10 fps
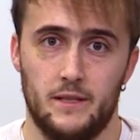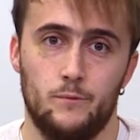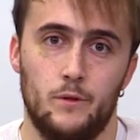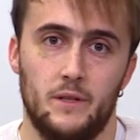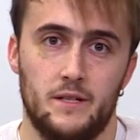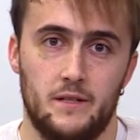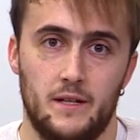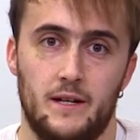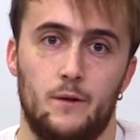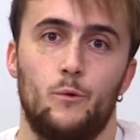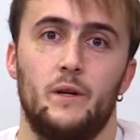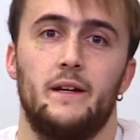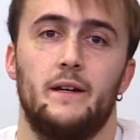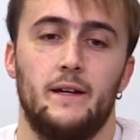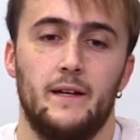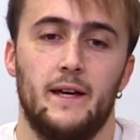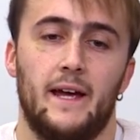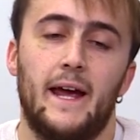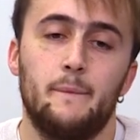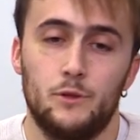and we will see how we
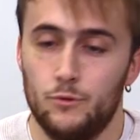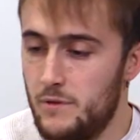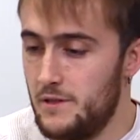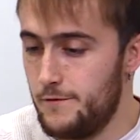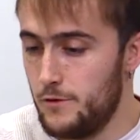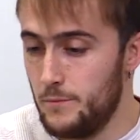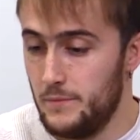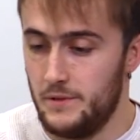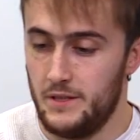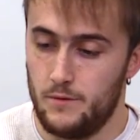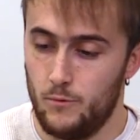aim to transform this